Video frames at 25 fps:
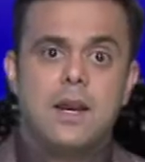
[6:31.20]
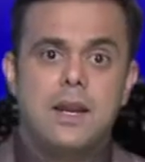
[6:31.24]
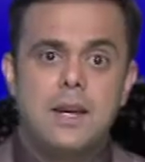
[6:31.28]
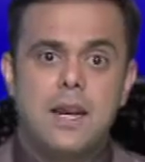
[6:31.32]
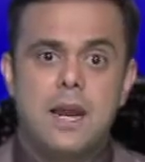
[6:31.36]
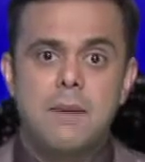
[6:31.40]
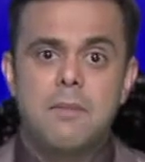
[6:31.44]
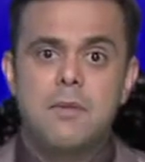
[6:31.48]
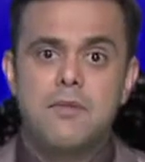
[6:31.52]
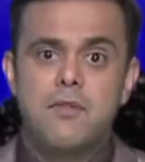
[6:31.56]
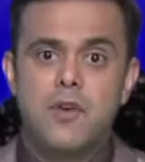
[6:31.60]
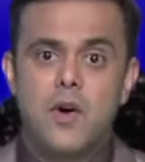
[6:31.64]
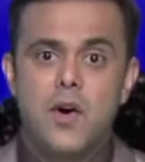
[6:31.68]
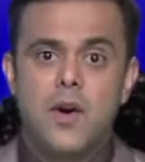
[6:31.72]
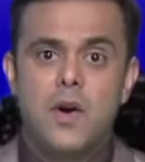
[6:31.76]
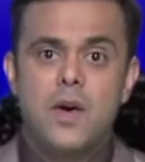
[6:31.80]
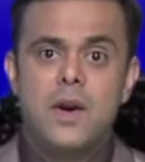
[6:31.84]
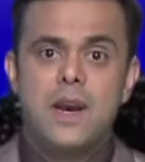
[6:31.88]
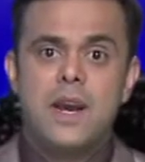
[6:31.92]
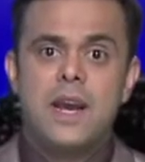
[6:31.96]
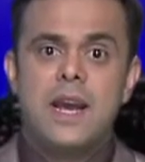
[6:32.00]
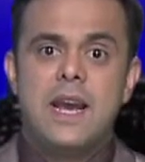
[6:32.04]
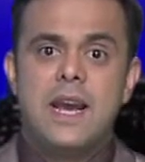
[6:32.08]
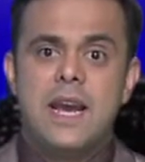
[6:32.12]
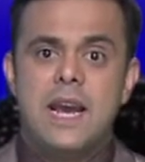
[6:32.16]
Number 4,
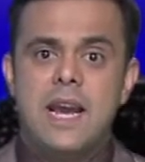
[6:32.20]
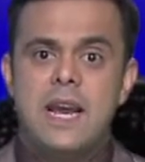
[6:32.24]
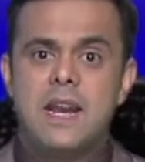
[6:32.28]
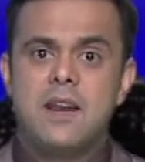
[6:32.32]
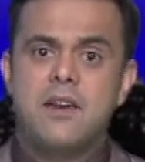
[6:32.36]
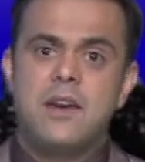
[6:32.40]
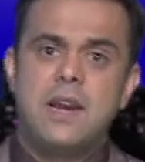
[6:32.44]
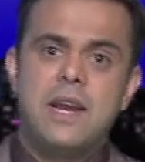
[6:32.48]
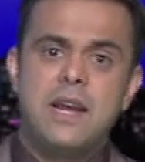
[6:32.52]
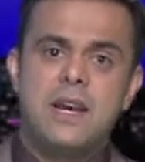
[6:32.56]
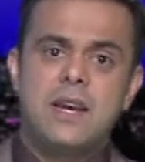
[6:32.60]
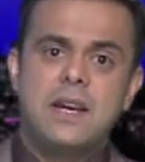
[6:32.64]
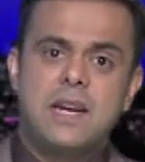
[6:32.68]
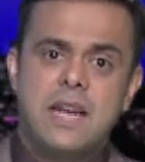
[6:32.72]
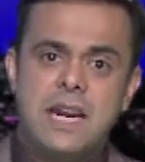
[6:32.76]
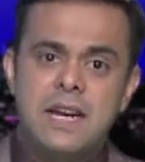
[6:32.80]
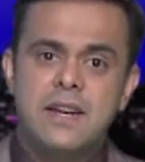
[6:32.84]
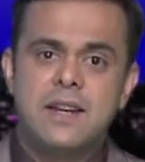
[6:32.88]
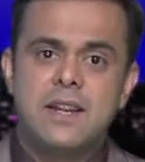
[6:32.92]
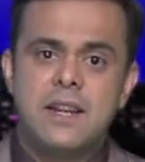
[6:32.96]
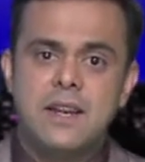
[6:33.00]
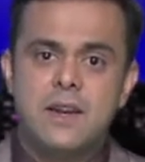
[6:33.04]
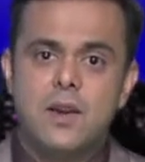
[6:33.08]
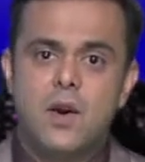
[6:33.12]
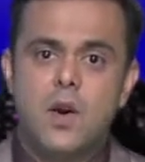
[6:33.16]
Hillary
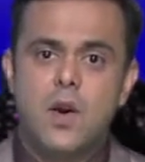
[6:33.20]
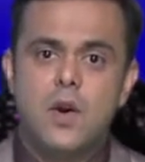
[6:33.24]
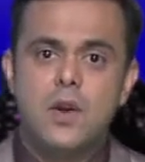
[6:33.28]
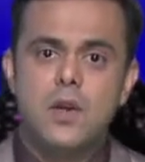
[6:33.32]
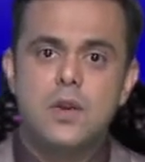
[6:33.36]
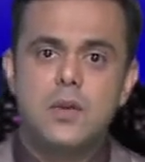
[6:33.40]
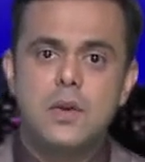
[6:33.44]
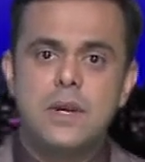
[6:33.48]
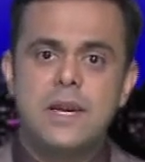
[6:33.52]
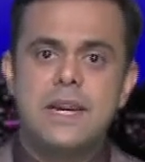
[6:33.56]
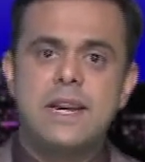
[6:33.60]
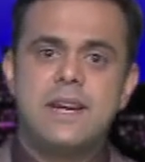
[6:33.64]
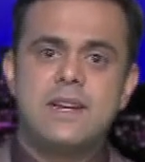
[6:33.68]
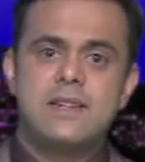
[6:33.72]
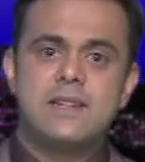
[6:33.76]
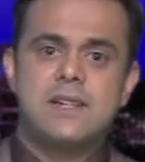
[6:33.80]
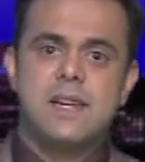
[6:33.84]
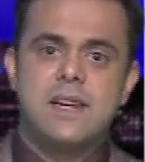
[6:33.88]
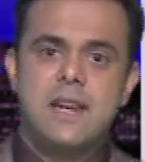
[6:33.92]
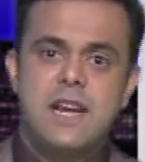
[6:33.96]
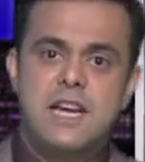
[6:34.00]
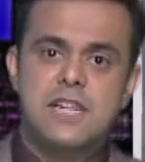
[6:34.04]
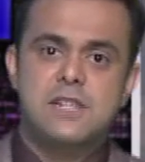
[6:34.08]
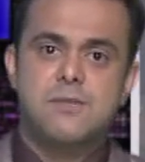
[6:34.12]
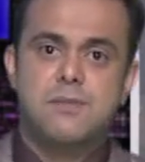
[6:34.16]
Clinton. All you need is
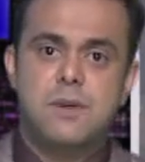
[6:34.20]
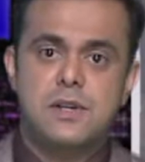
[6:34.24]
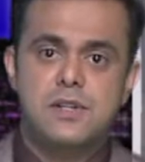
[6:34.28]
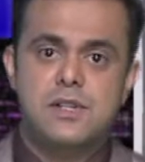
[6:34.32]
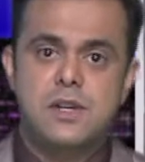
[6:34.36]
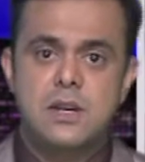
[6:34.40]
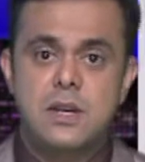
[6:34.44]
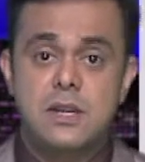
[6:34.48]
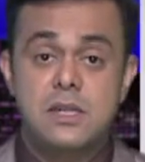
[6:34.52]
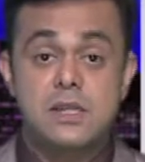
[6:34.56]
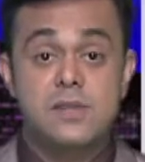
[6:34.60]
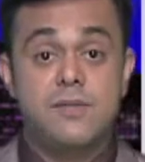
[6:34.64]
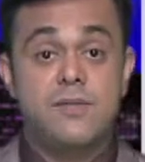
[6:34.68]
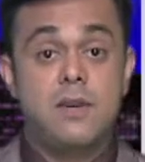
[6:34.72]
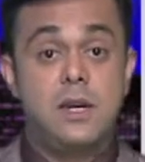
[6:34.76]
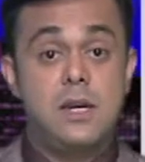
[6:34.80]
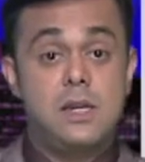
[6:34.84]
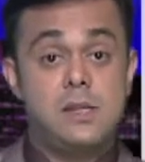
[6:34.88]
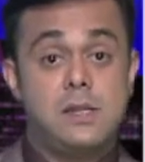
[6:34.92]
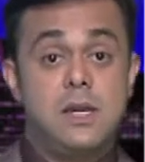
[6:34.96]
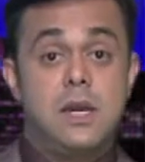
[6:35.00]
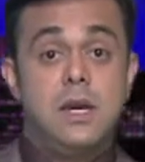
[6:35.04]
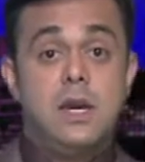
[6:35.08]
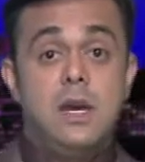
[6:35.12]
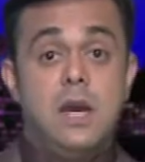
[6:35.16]
an expressionless
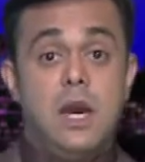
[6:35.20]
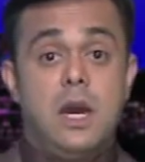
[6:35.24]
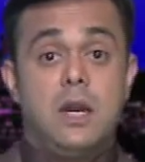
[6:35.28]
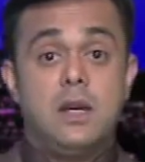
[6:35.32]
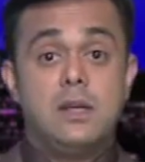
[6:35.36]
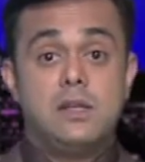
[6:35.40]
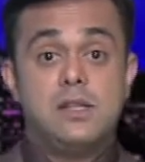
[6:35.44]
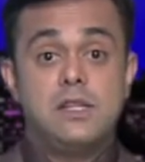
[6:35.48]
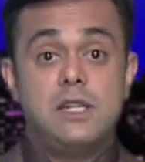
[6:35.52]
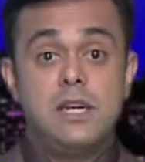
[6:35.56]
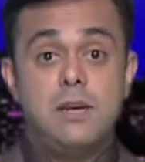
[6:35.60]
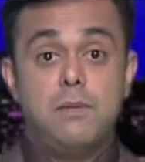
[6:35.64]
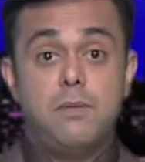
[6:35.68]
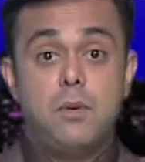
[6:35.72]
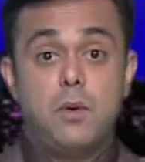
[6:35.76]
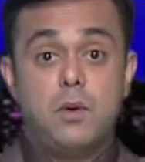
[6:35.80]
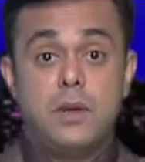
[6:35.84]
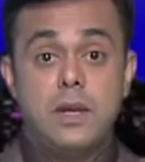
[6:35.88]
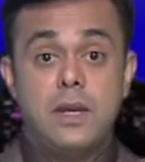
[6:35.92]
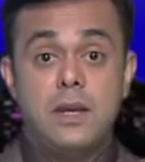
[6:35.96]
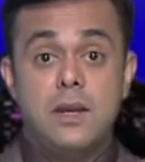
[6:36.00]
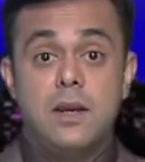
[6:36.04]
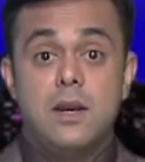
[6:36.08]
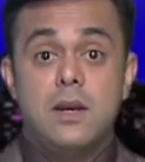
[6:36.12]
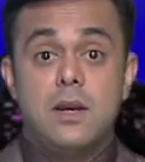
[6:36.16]
face and a cheap
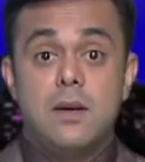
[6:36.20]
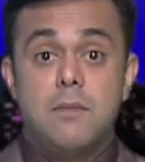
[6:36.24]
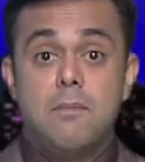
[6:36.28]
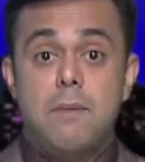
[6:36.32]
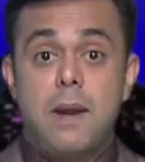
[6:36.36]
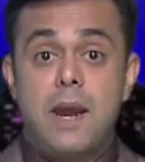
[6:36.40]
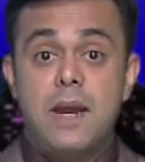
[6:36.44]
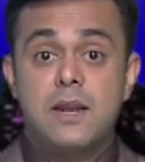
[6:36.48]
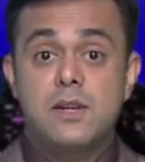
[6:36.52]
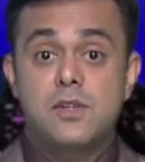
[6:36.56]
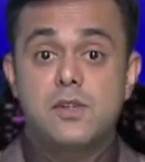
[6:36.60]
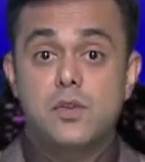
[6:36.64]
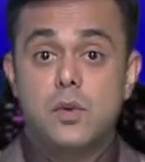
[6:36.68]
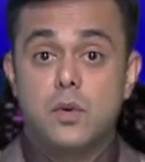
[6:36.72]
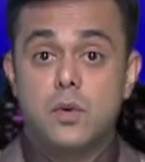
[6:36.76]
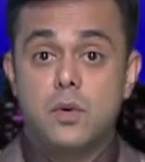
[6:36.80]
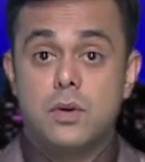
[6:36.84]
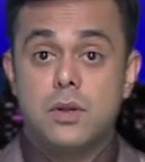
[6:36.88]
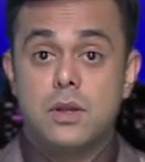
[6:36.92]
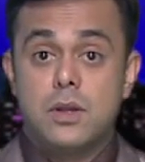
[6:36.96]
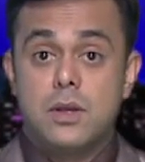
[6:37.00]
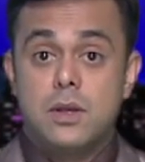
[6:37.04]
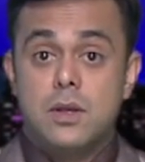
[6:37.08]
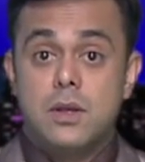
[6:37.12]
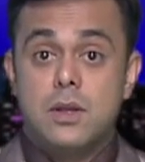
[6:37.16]
looking
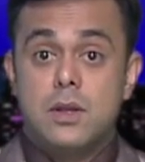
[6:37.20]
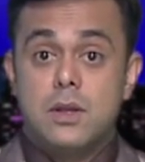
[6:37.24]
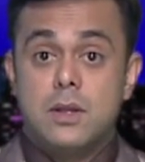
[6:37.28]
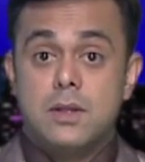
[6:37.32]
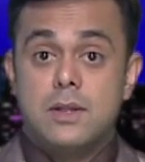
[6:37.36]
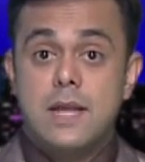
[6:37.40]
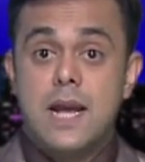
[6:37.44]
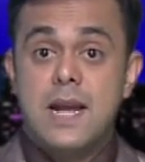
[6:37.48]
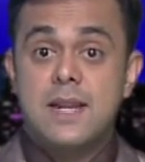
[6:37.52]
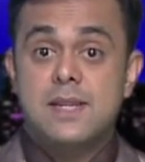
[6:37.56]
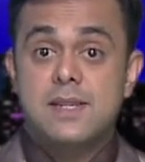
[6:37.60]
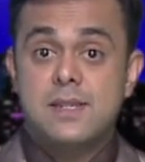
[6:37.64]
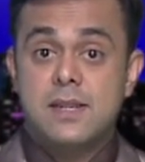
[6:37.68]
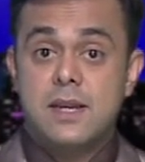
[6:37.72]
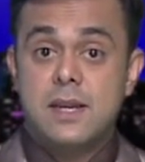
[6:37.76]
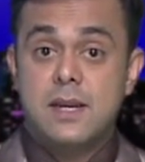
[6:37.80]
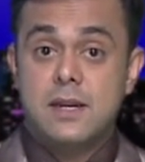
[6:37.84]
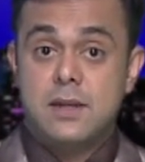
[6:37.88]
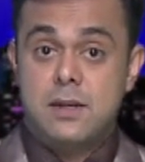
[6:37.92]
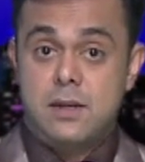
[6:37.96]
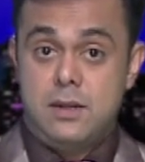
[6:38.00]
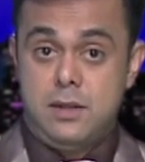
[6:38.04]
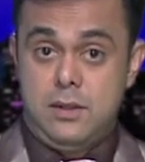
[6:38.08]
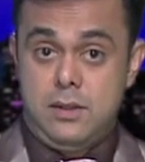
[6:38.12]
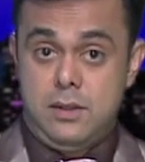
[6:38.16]
pantsuit. That's
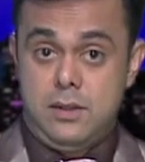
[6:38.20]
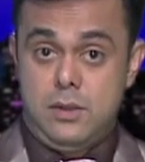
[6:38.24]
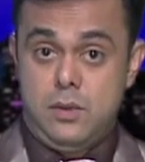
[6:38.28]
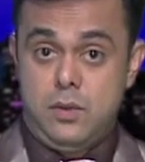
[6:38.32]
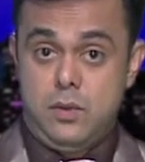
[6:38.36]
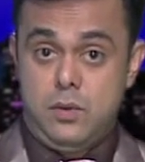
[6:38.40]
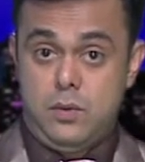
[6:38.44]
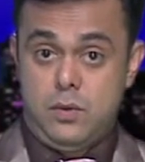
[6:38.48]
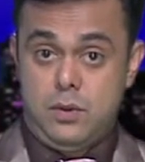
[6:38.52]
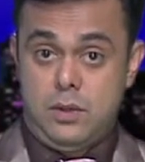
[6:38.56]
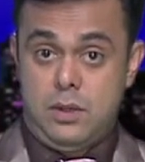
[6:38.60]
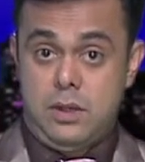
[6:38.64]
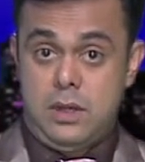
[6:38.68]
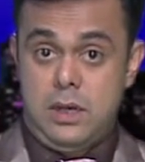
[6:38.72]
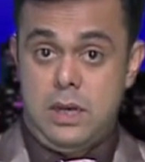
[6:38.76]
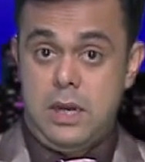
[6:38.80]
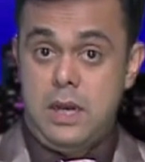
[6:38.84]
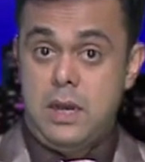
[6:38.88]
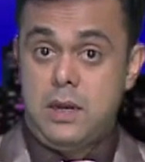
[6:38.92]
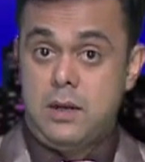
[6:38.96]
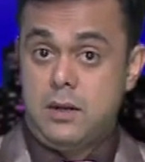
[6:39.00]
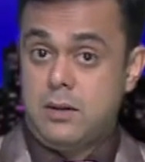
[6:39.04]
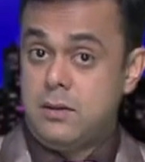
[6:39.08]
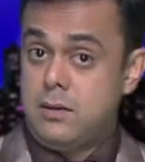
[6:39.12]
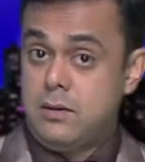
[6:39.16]
it. You
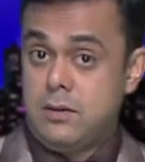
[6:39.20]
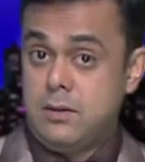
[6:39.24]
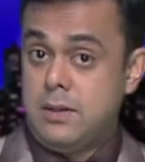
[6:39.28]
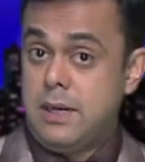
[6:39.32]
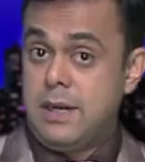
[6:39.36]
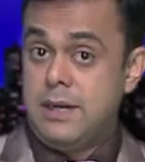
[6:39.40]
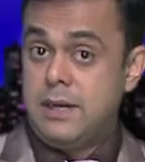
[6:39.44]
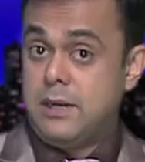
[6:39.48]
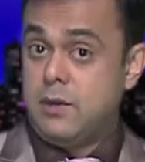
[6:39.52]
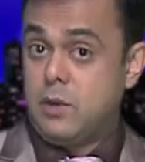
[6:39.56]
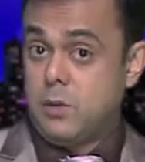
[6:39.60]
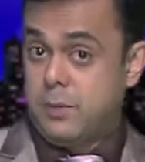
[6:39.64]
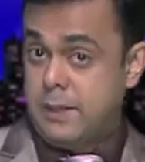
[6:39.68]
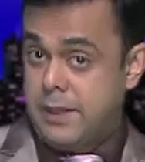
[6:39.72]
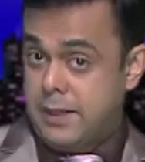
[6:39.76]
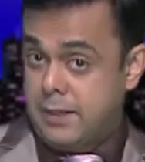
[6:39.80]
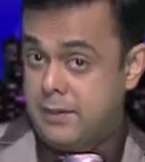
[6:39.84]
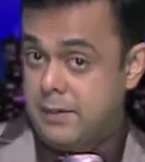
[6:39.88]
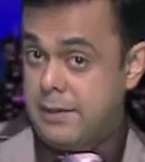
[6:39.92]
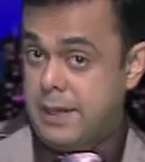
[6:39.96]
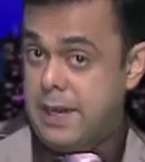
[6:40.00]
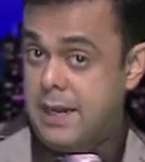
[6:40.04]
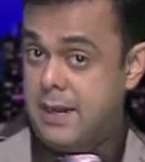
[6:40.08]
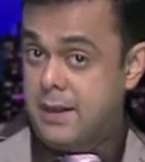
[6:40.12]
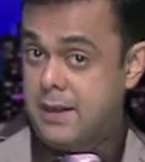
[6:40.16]
are ready to be
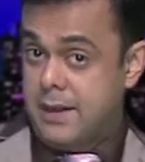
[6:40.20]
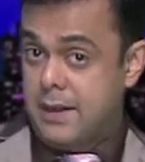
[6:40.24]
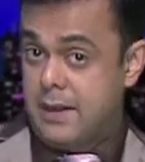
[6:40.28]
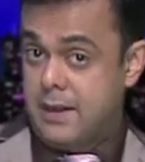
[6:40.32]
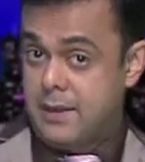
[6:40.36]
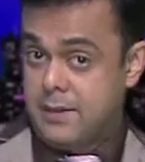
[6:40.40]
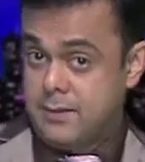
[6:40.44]
Hillary.